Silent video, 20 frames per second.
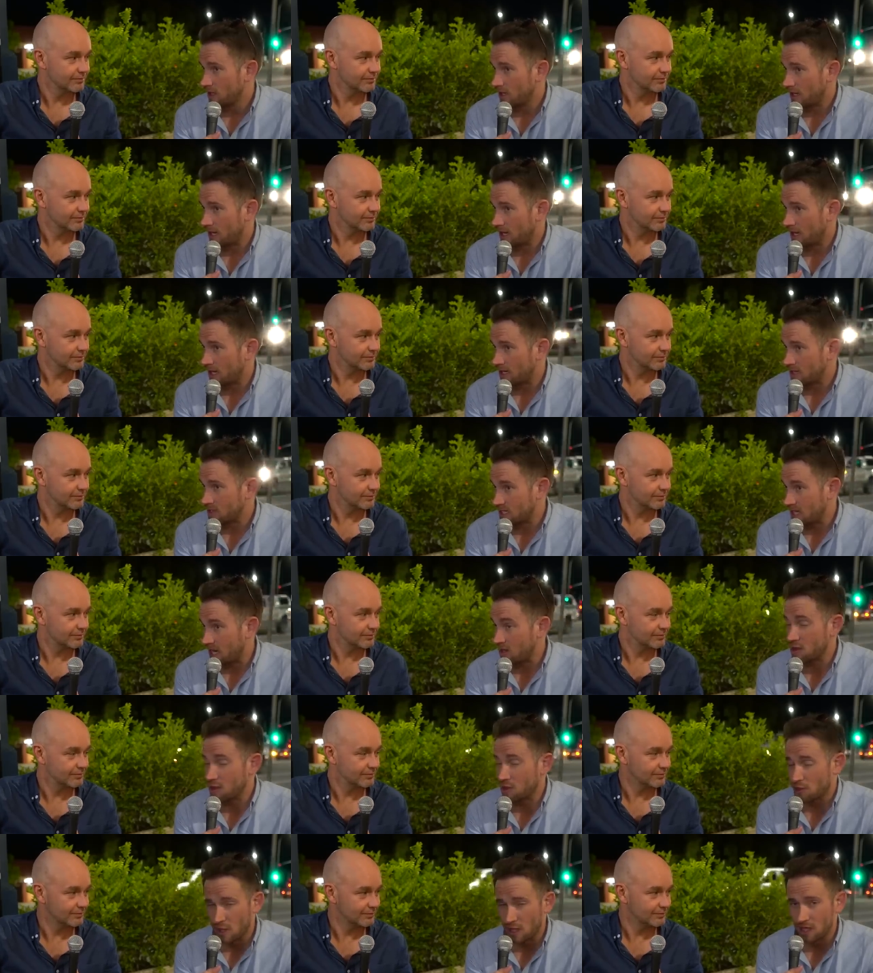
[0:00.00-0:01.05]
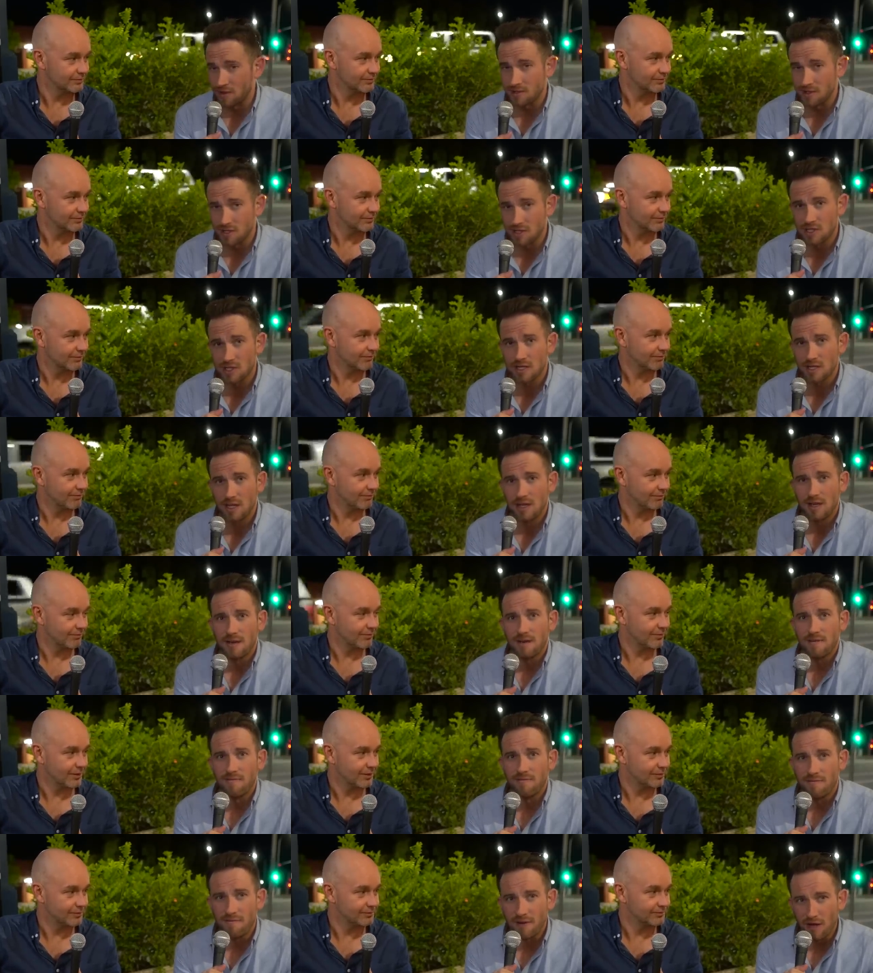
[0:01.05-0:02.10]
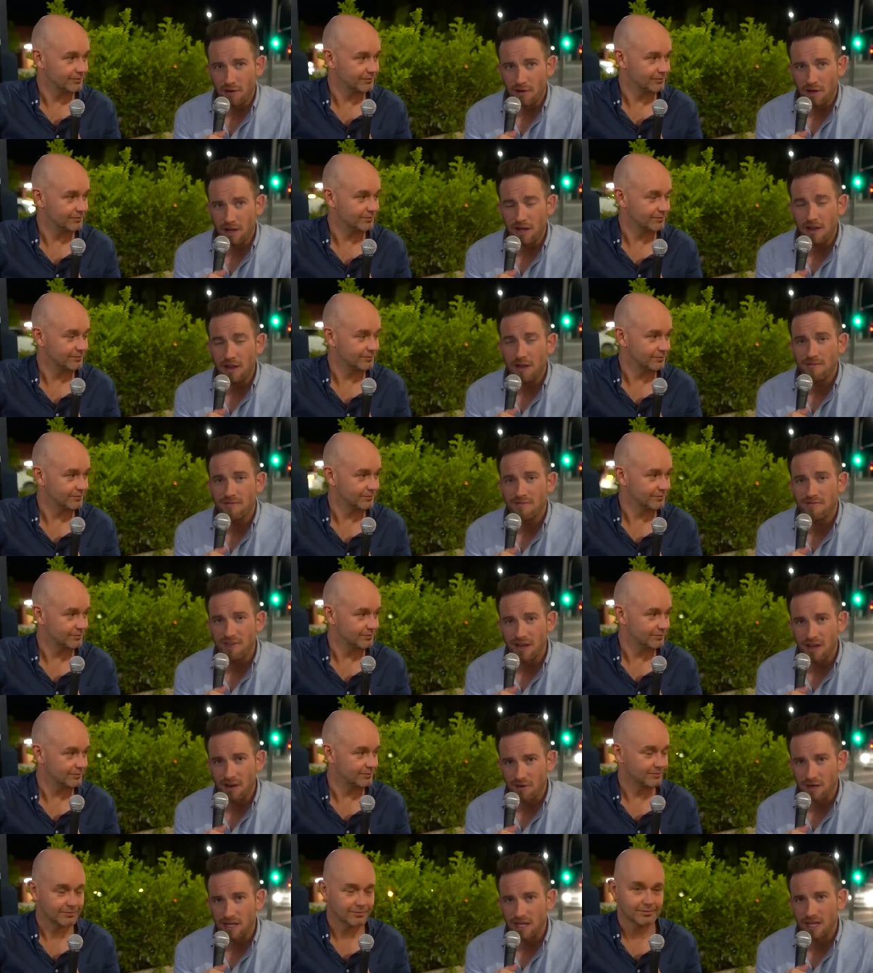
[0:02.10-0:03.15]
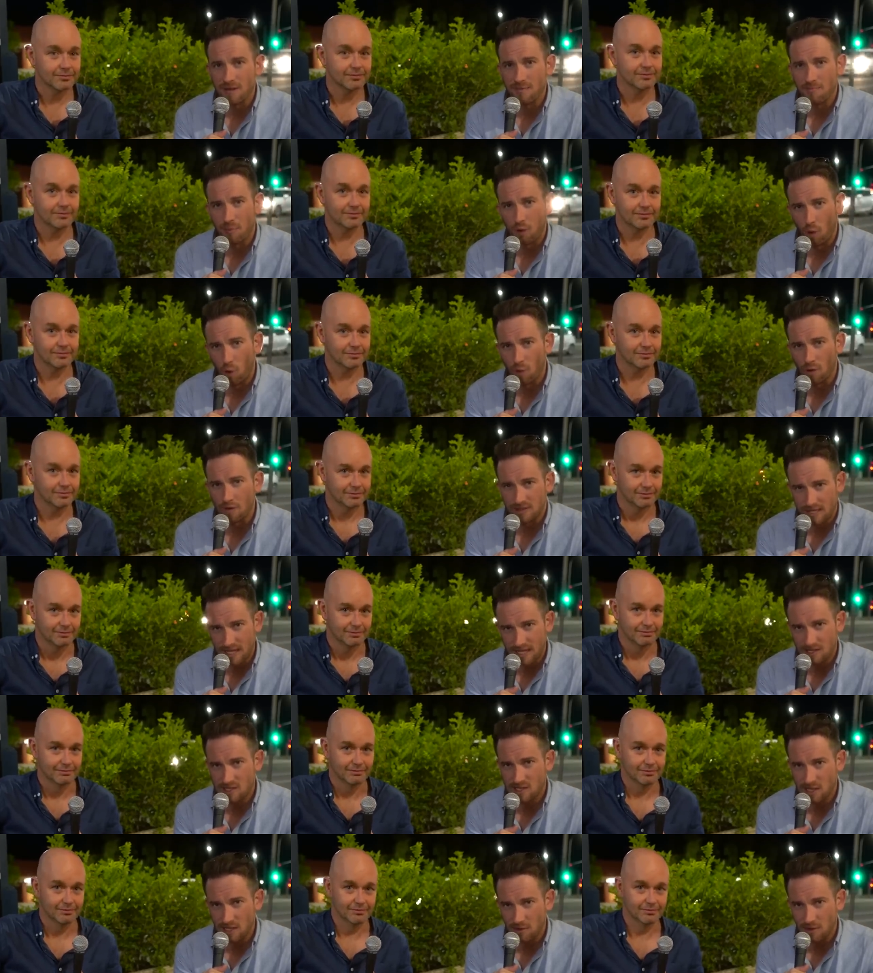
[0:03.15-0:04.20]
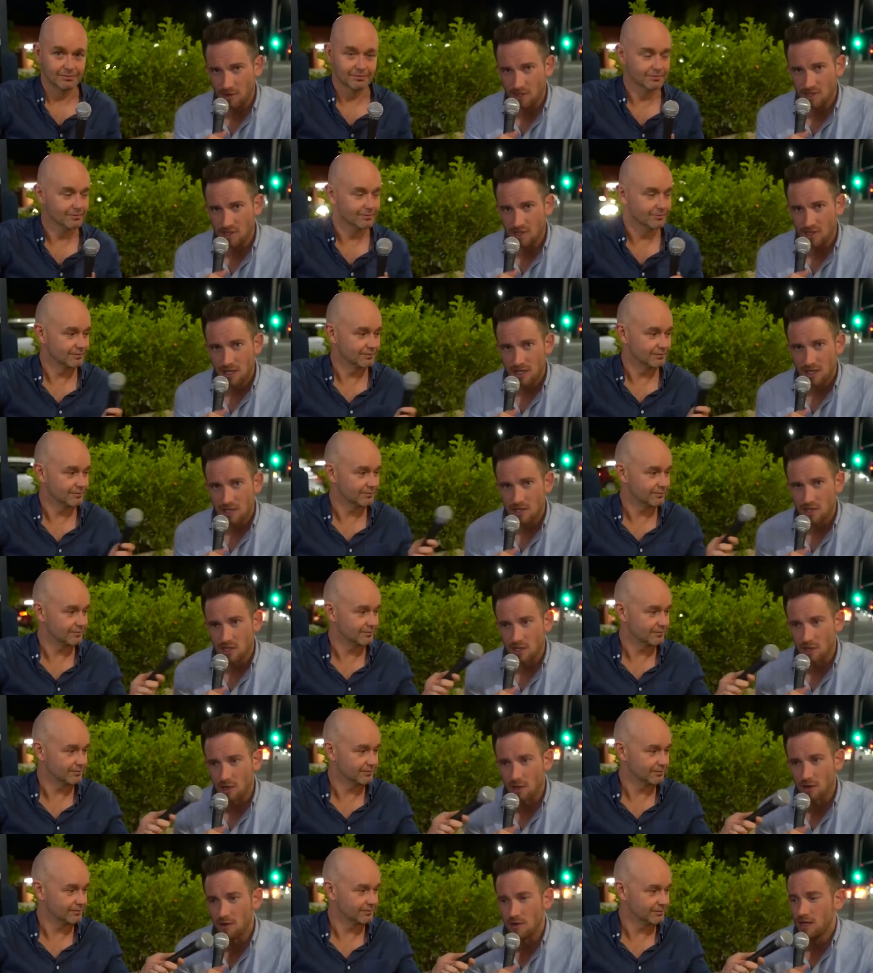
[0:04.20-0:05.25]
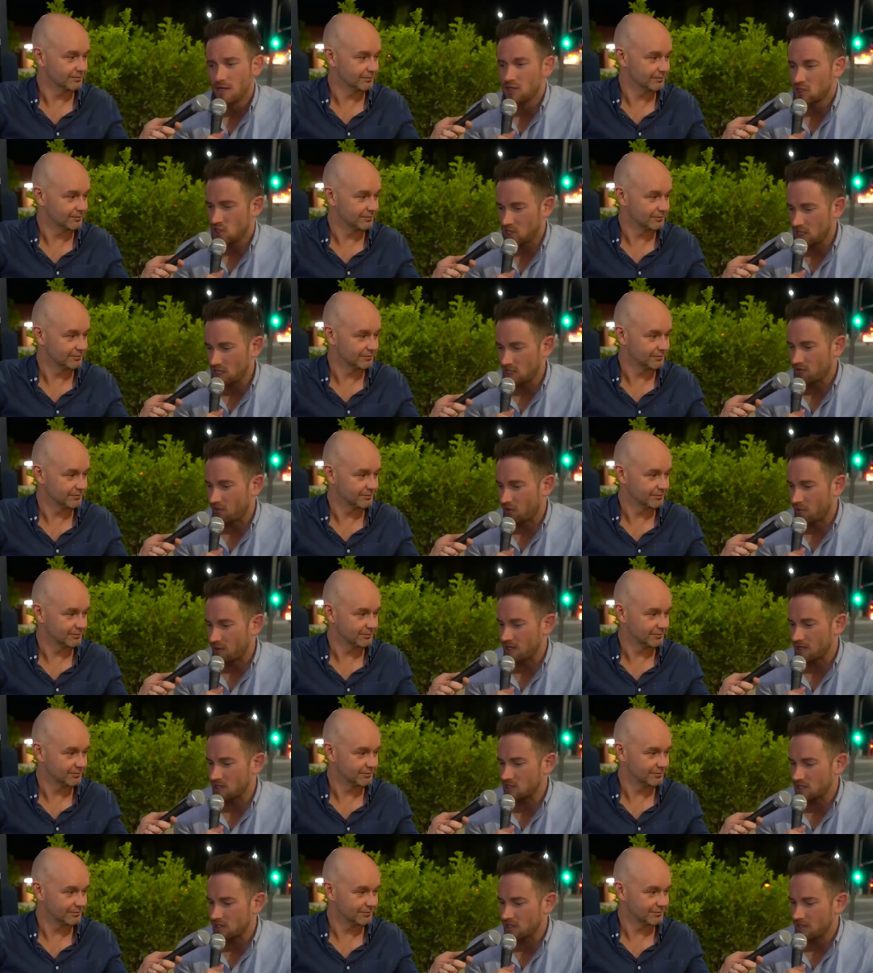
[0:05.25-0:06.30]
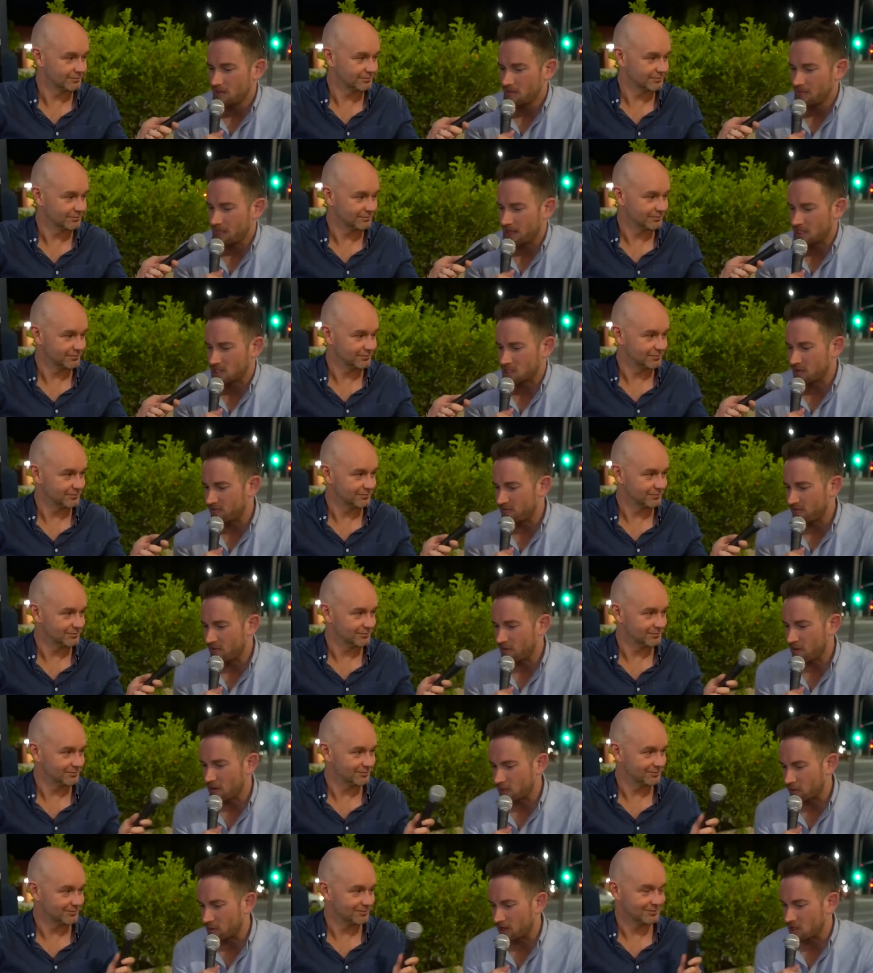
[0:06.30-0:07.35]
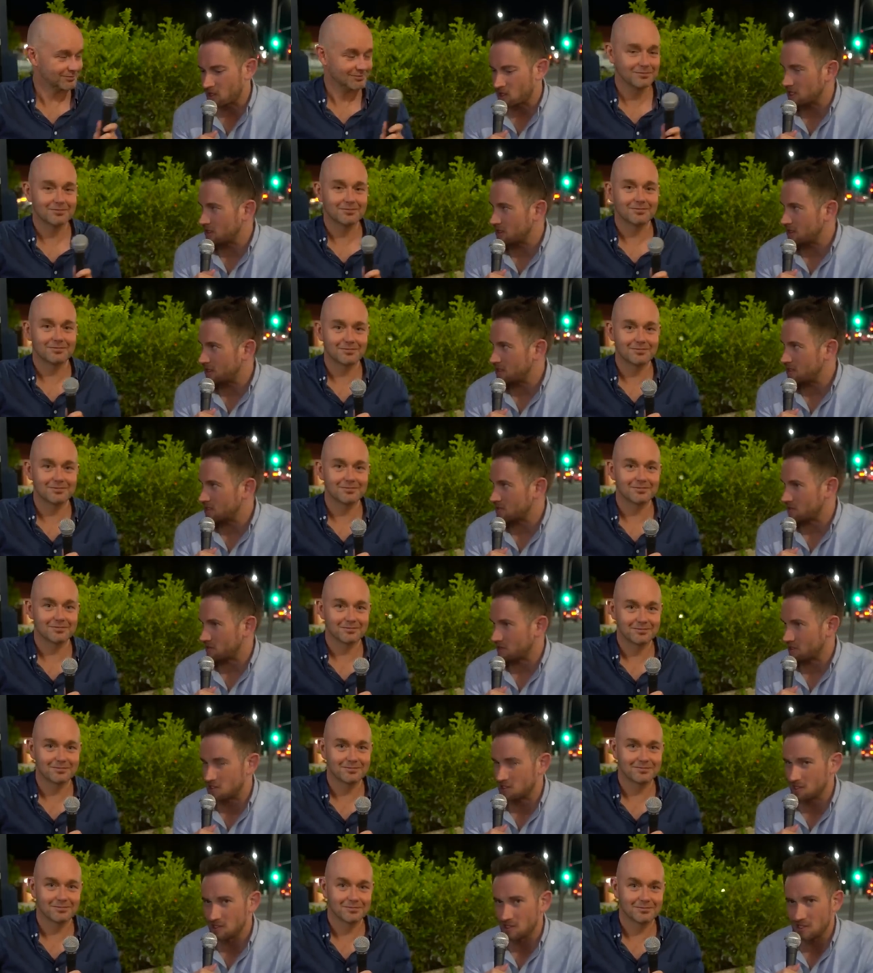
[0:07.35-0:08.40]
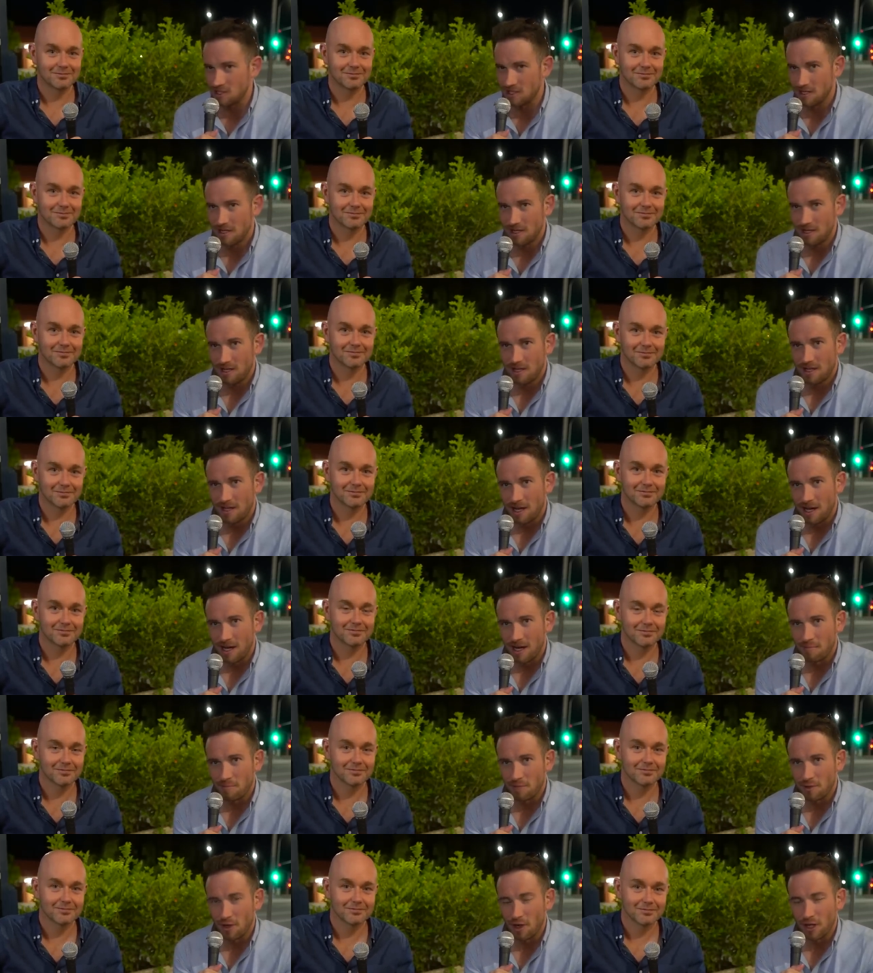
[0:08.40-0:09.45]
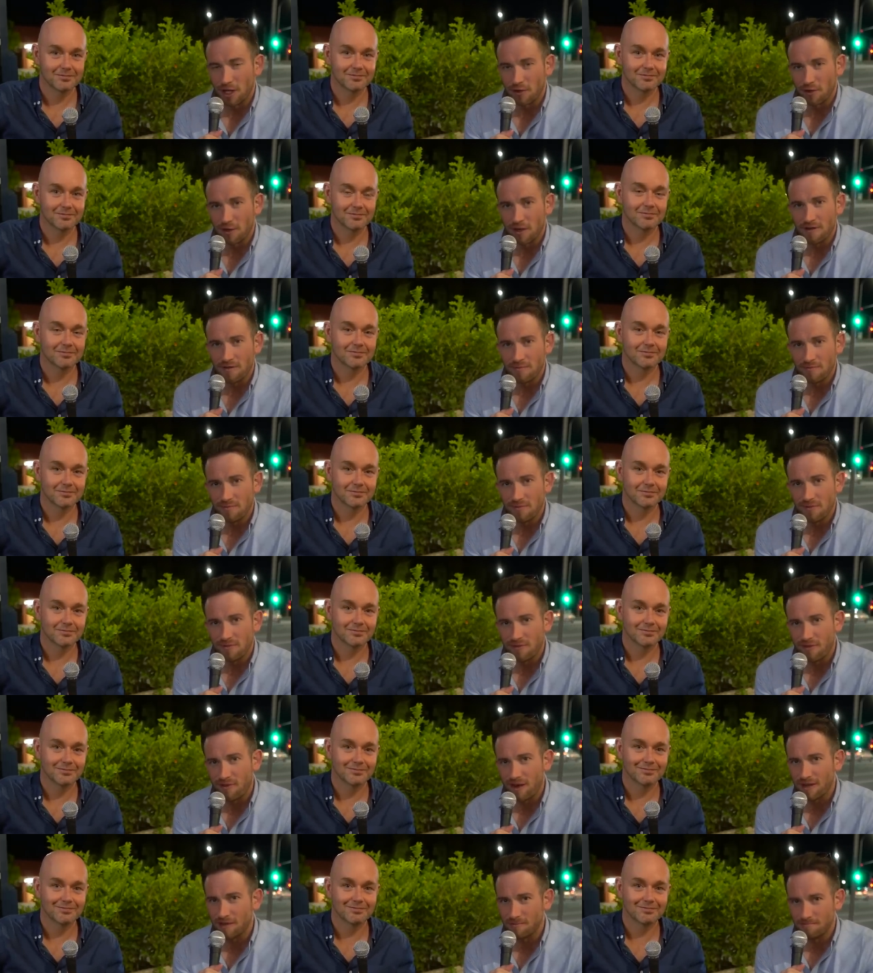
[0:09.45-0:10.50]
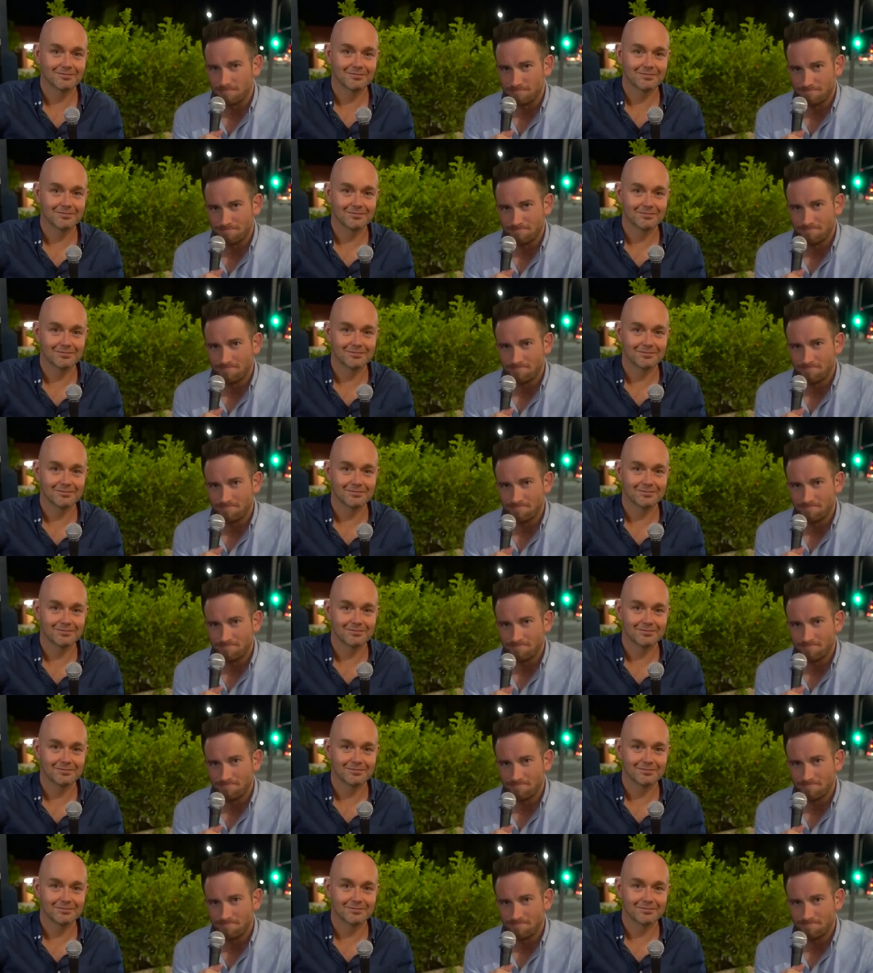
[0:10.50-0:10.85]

Speaker 1: uh, day three of this very, very important test series. So, cheers from us. That's going to be very crunchy in the ears of the listeners, um, but I agree. Fuck them.